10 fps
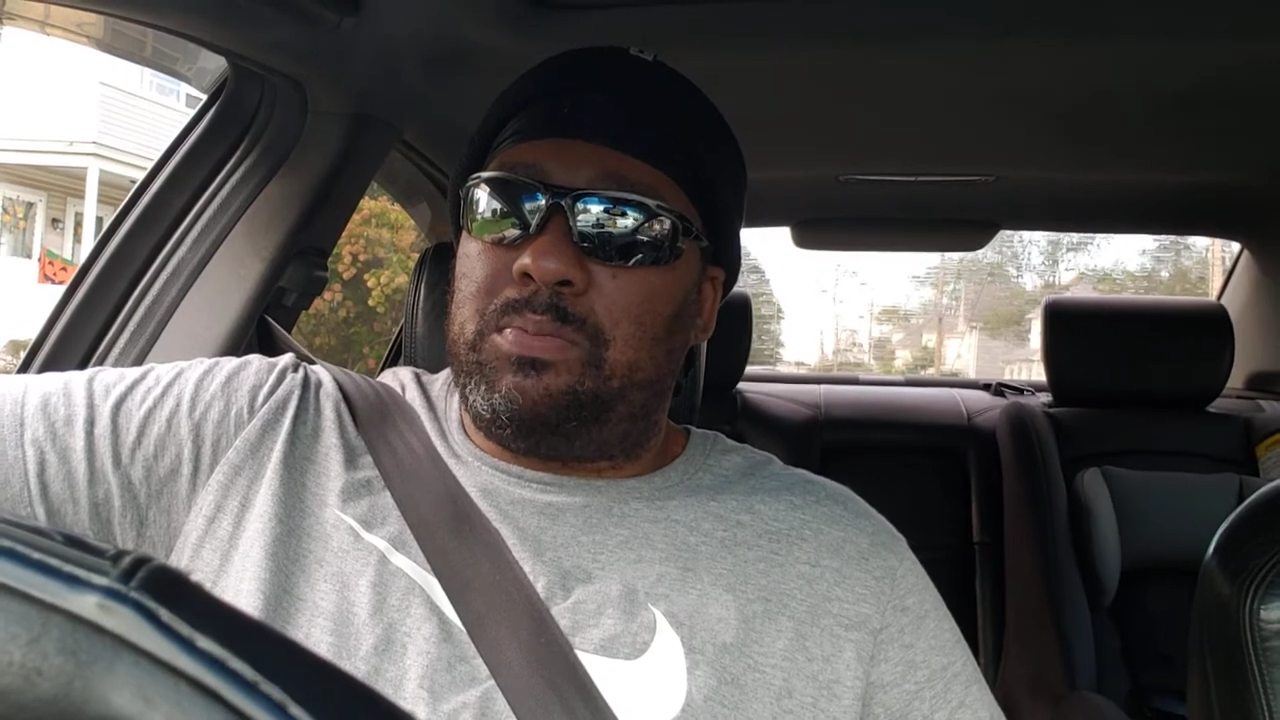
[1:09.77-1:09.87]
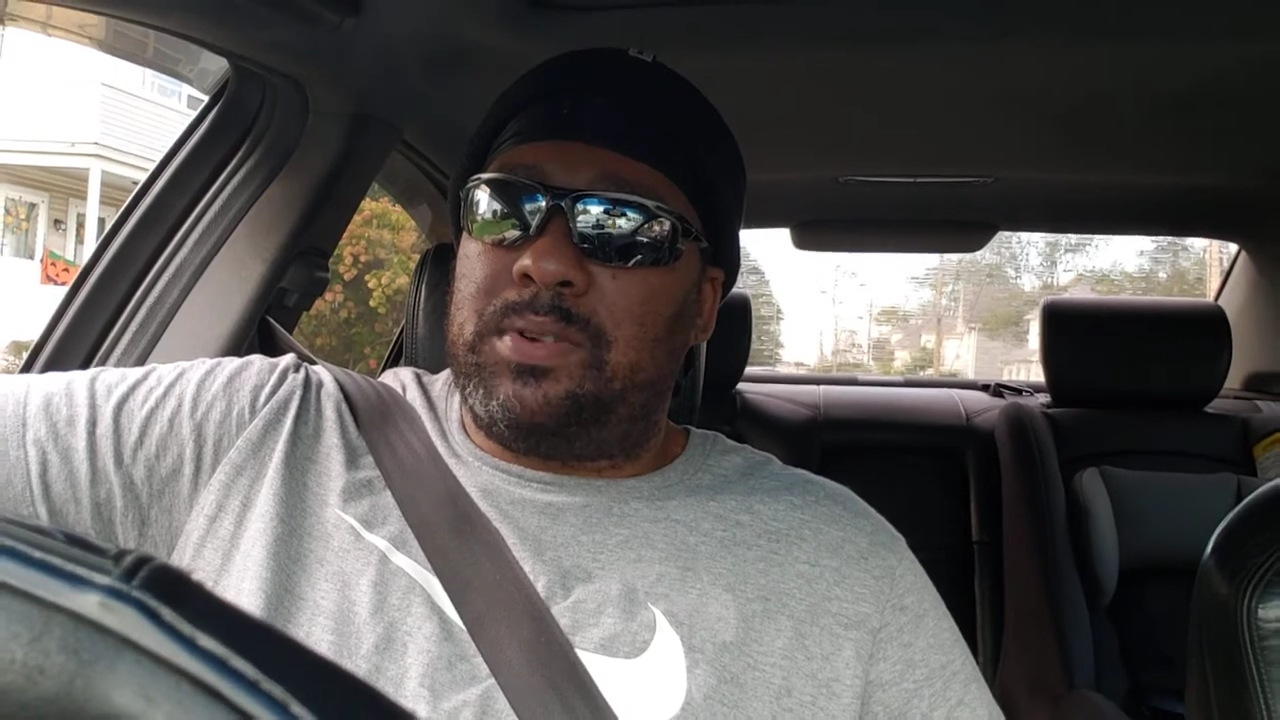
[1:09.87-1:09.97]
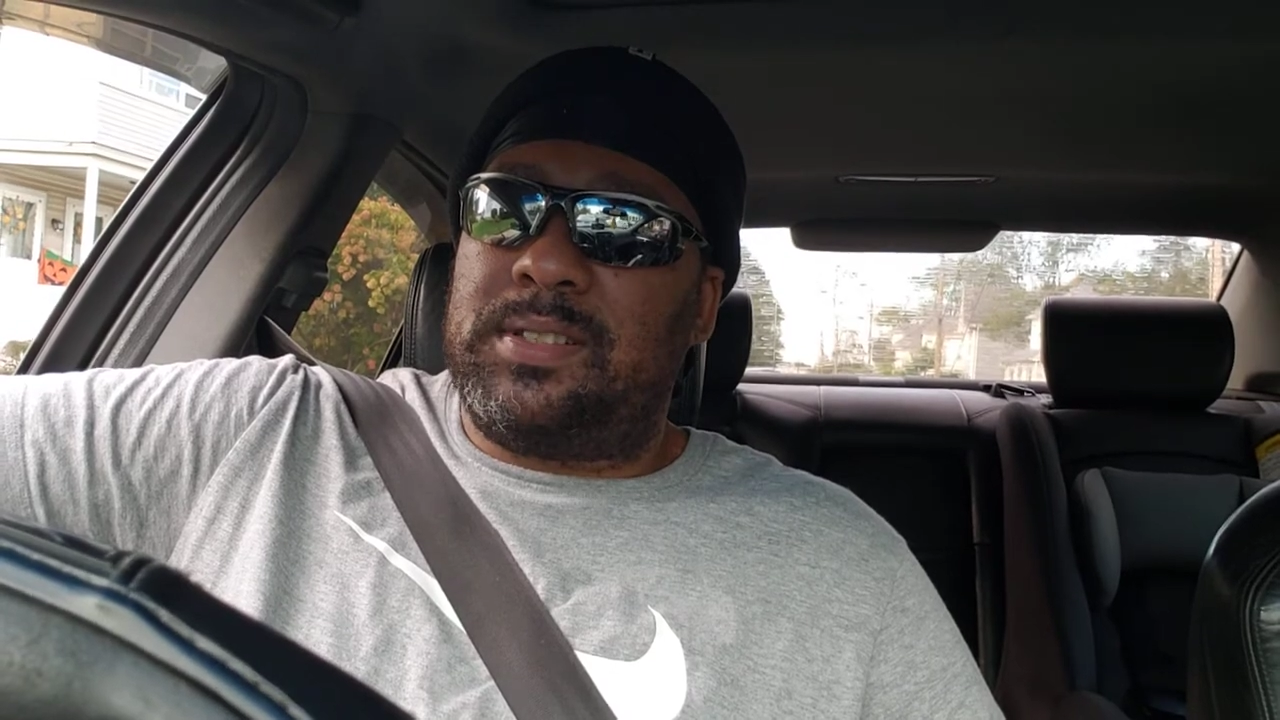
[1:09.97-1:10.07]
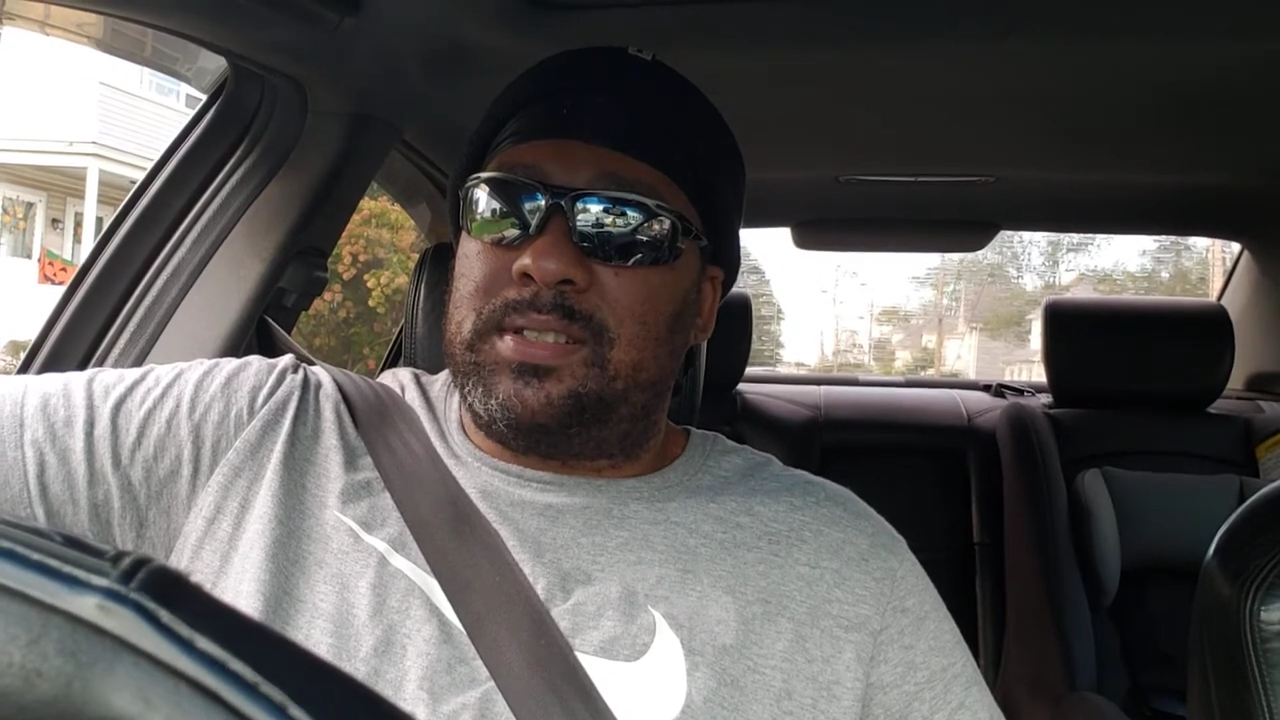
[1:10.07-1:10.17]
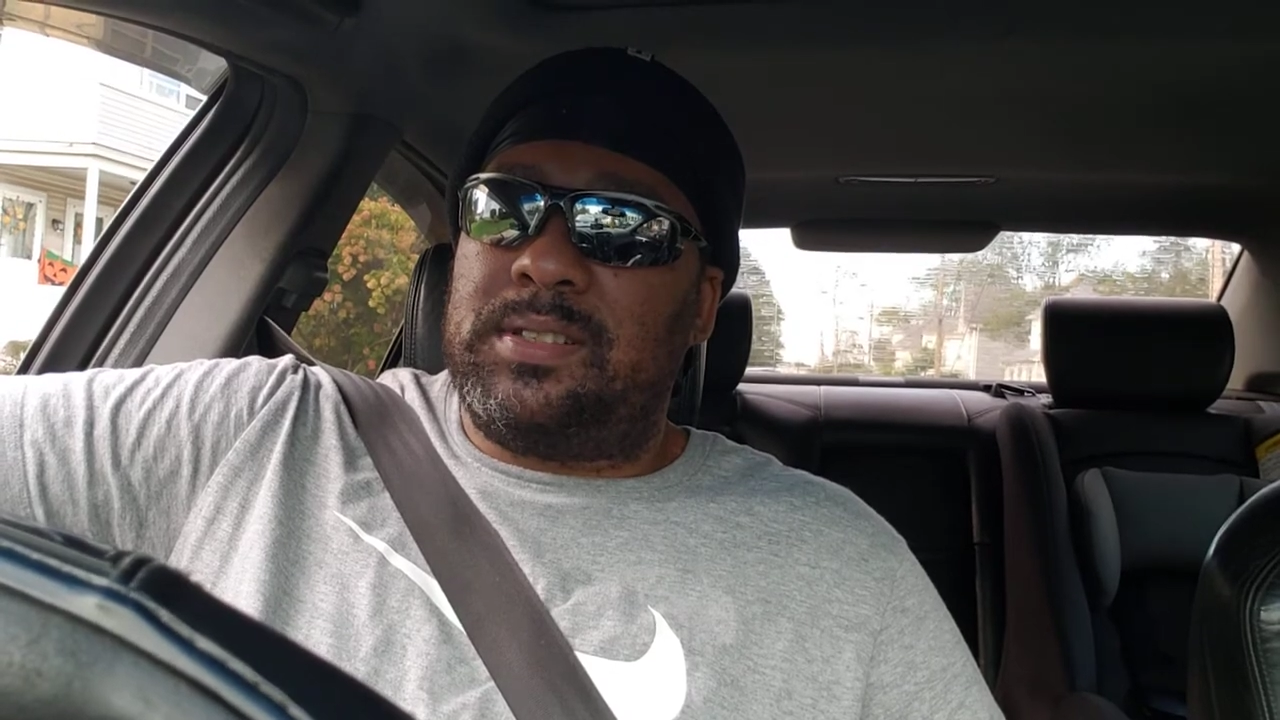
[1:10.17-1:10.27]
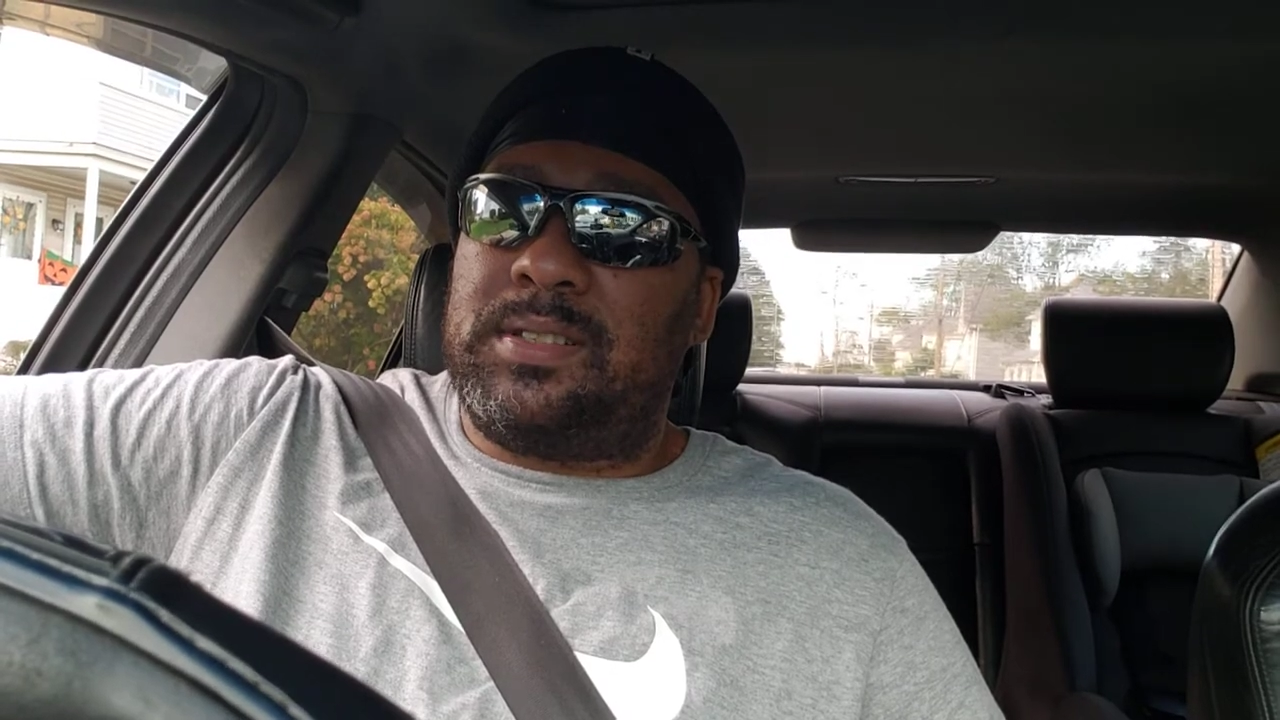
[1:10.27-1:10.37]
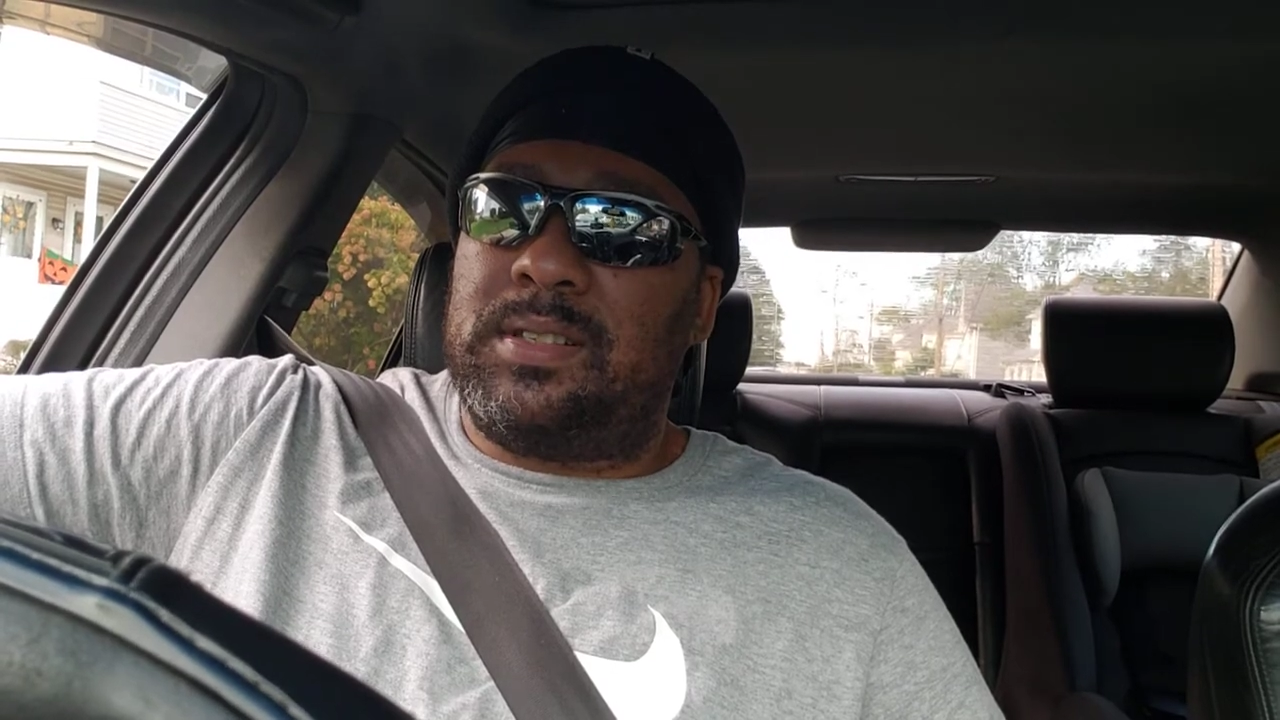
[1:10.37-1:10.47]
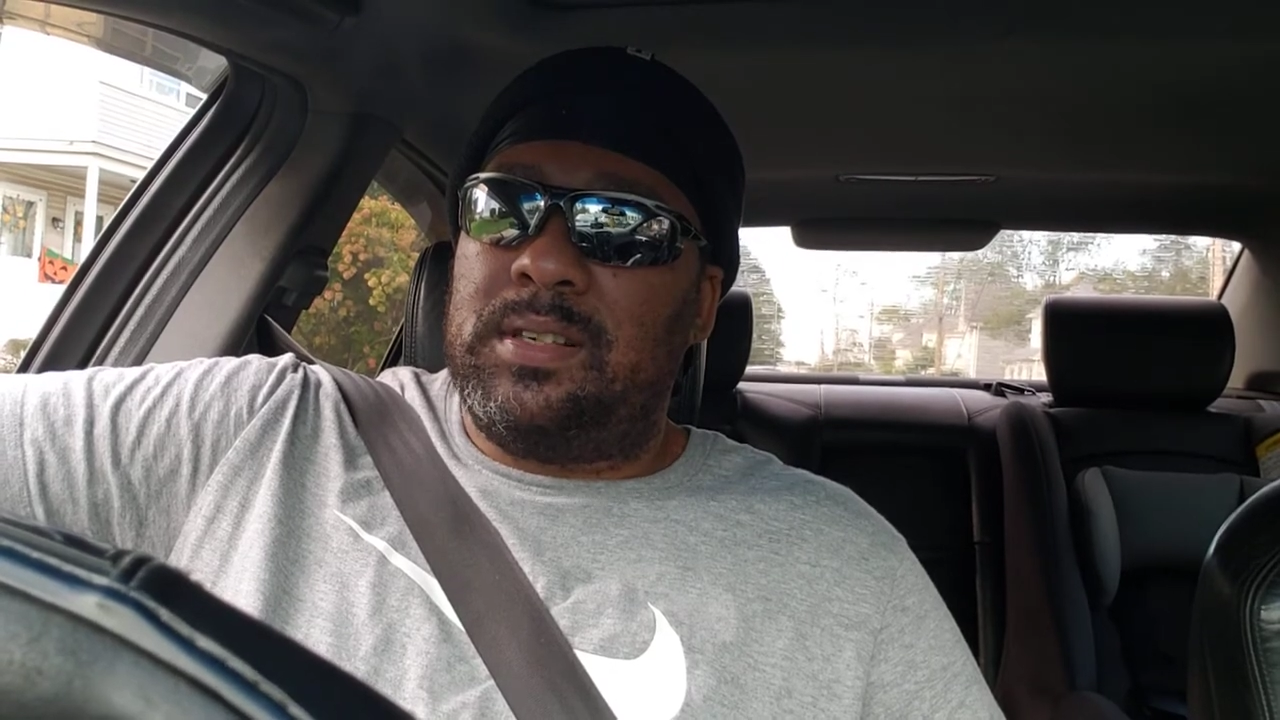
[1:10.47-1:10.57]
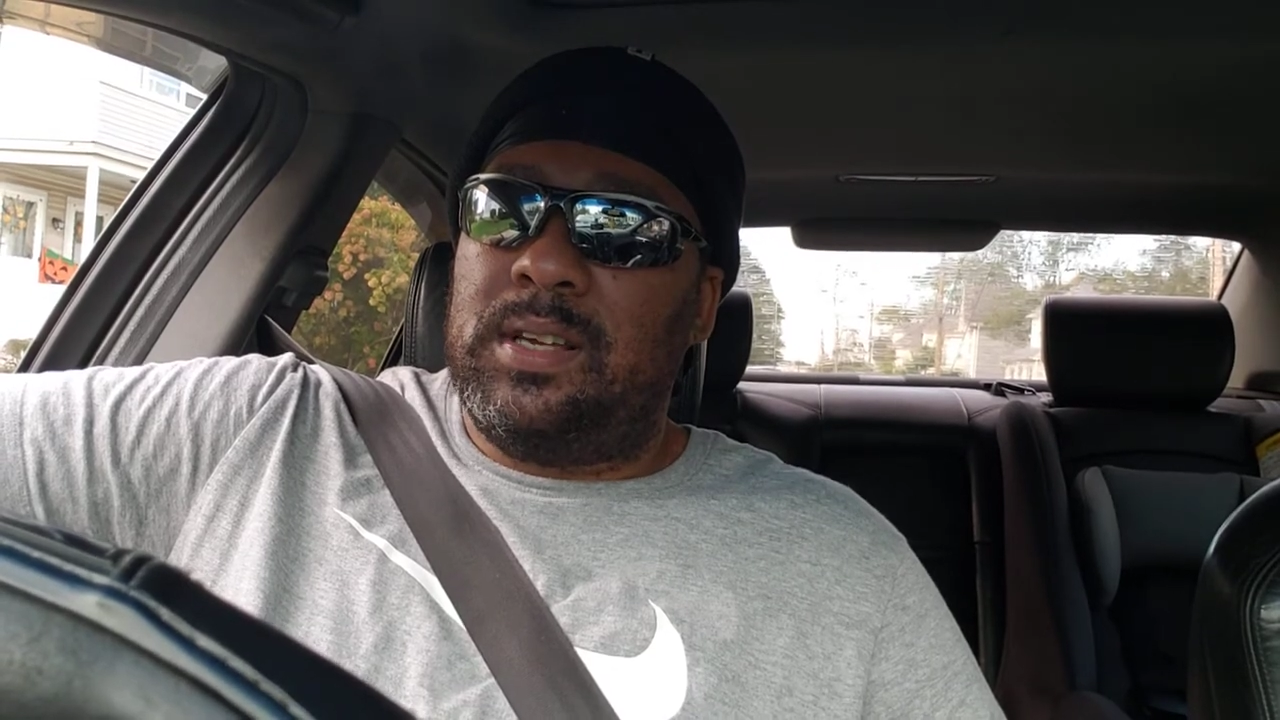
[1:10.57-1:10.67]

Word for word: prisons,